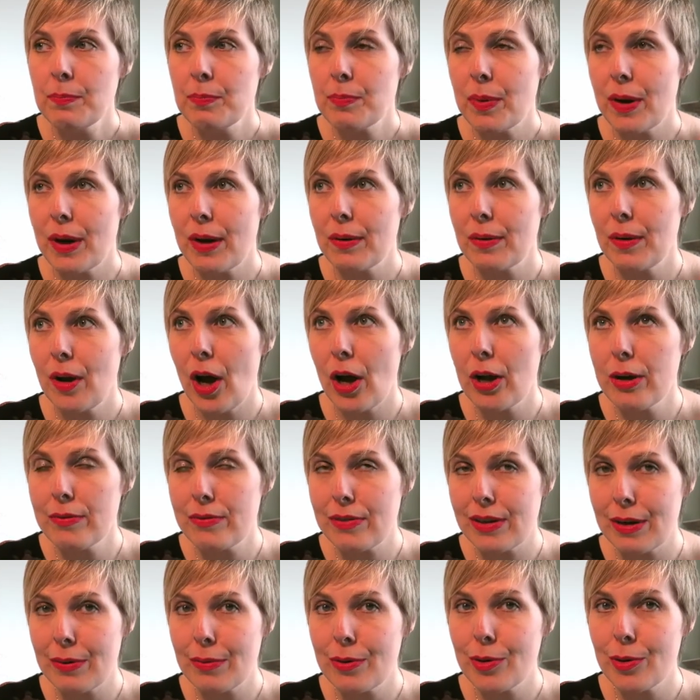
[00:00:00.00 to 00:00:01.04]
but
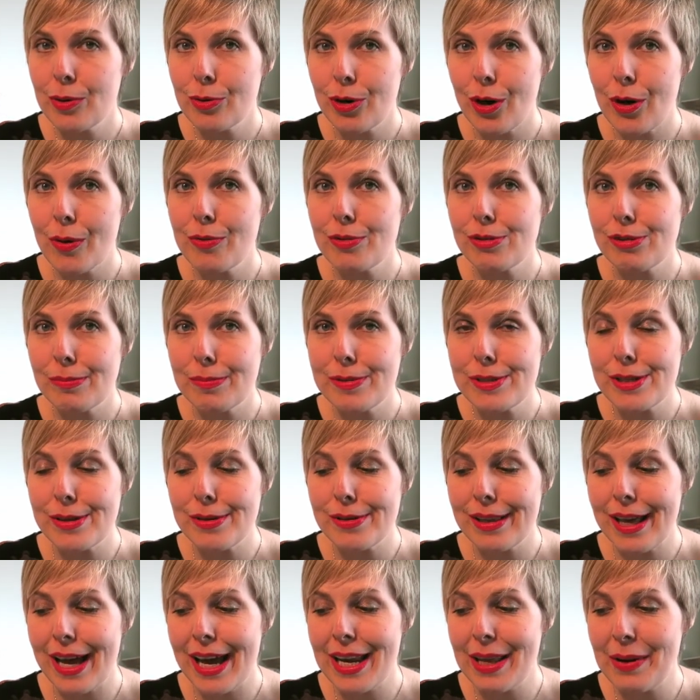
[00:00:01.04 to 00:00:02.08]
hopefully we all know we should be
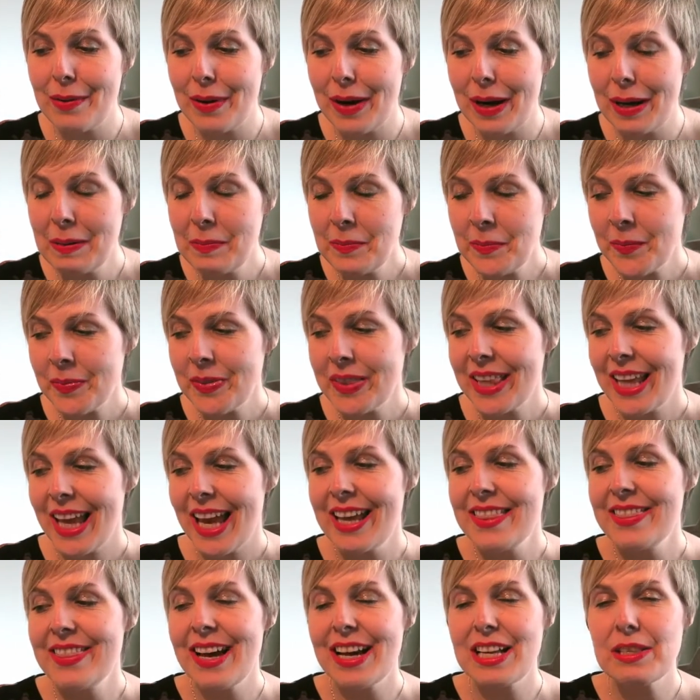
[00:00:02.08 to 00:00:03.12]
doing that anyway.
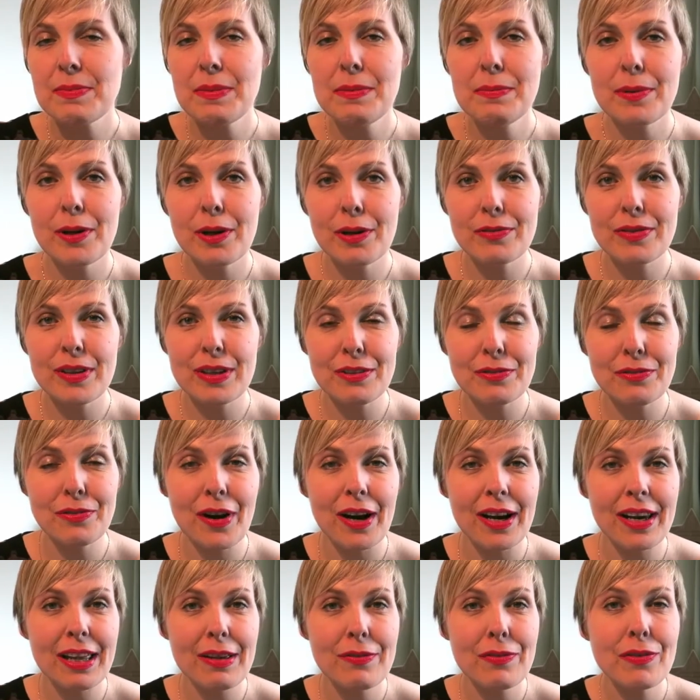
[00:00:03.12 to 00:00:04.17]
And that's been Blog Fix
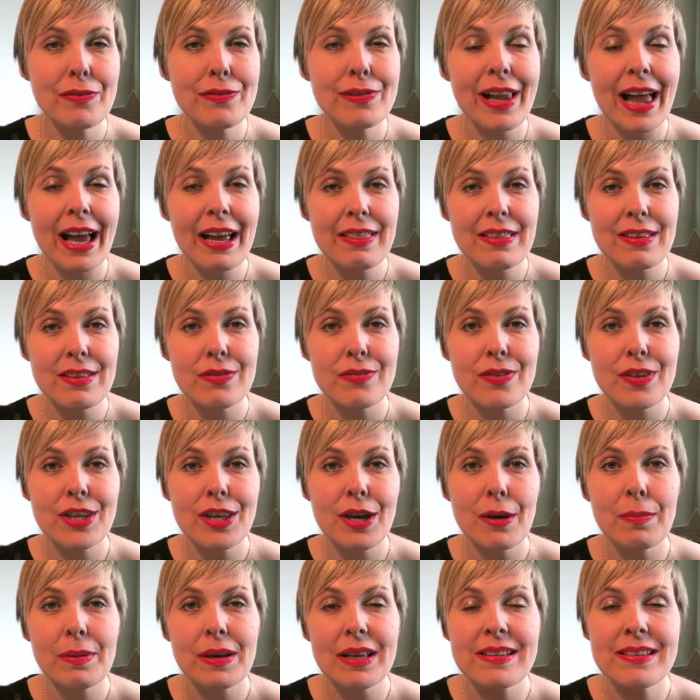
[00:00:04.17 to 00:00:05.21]
Friday. If you've liked this
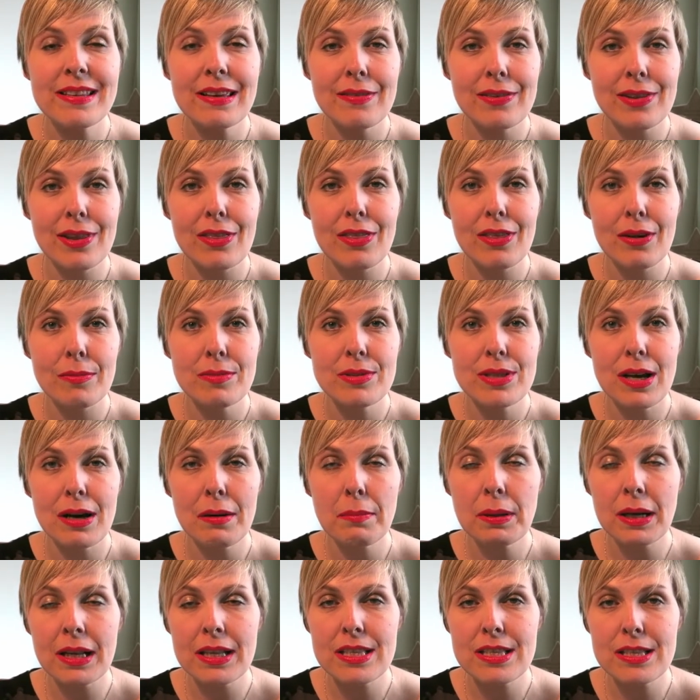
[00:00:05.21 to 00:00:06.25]
video, please give it the thumbs
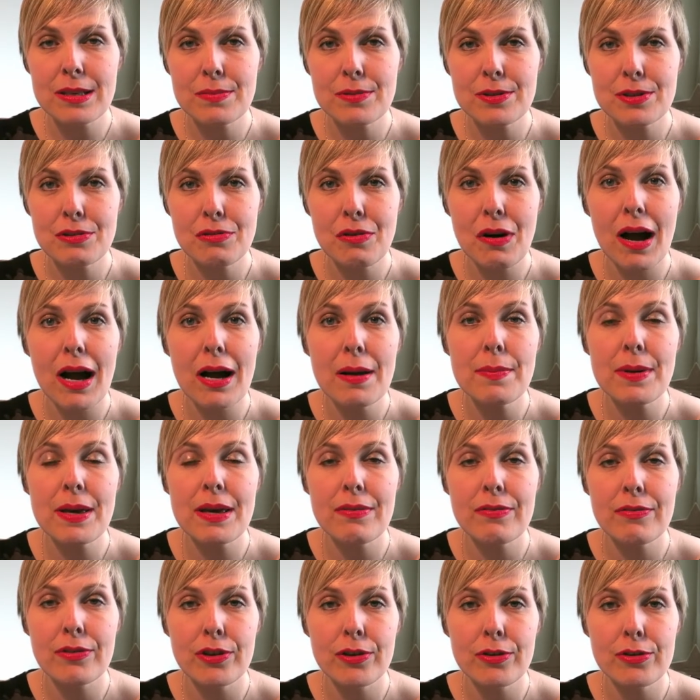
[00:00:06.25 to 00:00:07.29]
up and subscribe
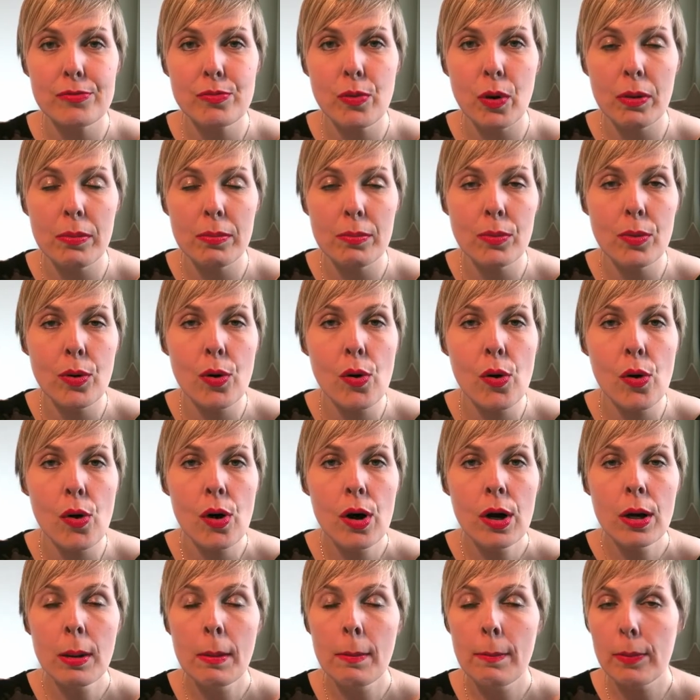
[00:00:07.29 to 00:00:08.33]
if you want more
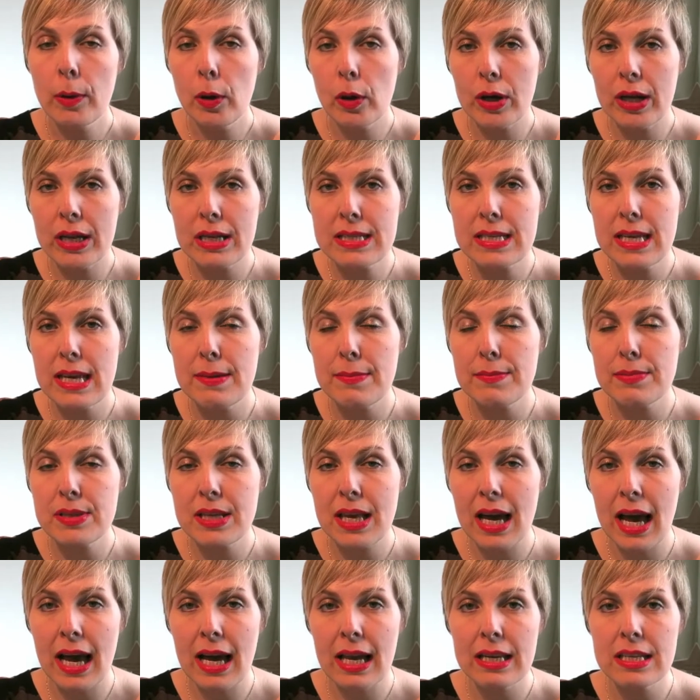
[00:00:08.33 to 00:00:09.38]
blogging tips
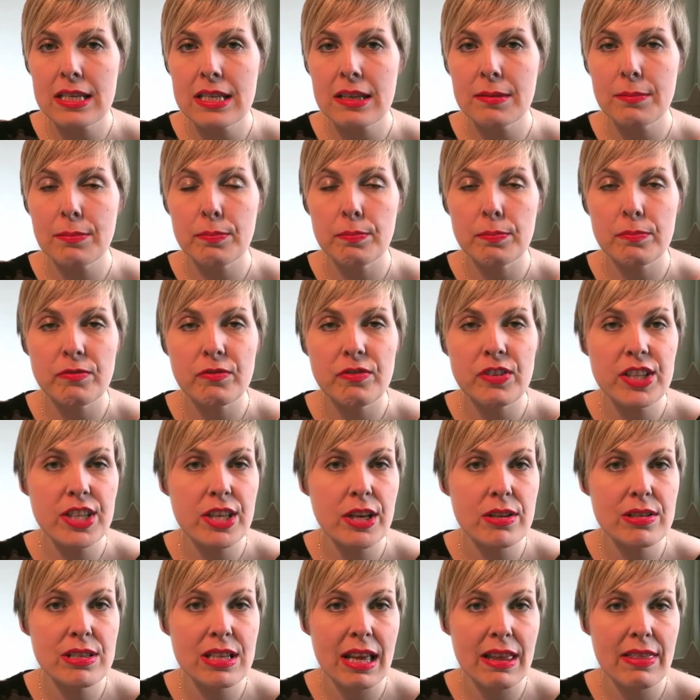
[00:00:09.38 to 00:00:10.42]
and
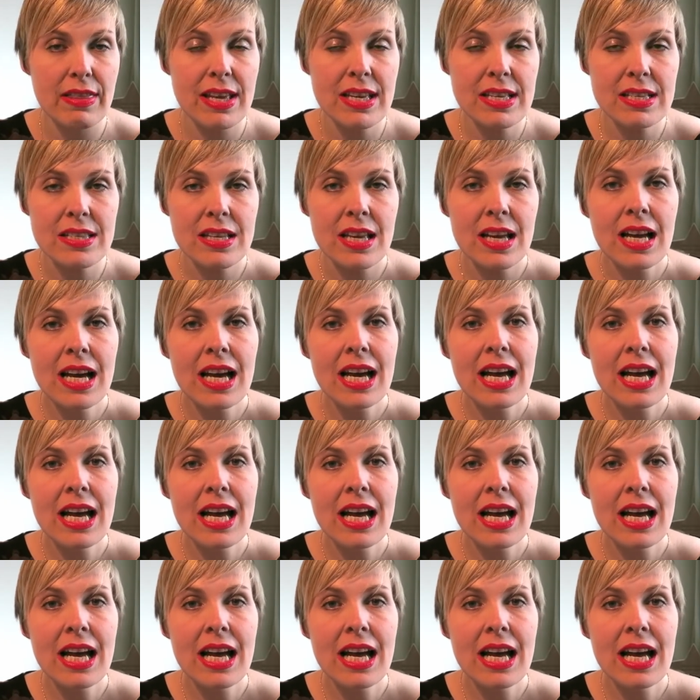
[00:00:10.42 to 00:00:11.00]
videos like this.